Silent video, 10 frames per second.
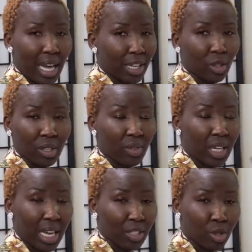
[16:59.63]
I don't even
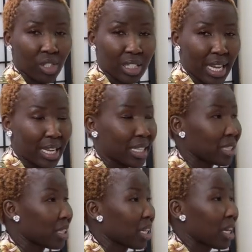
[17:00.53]

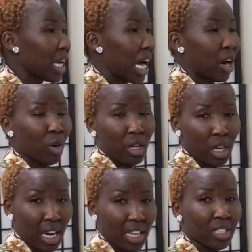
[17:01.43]
understand how her
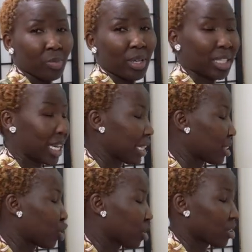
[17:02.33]
husband
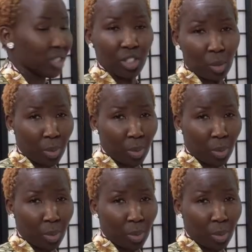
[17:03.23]
kind of just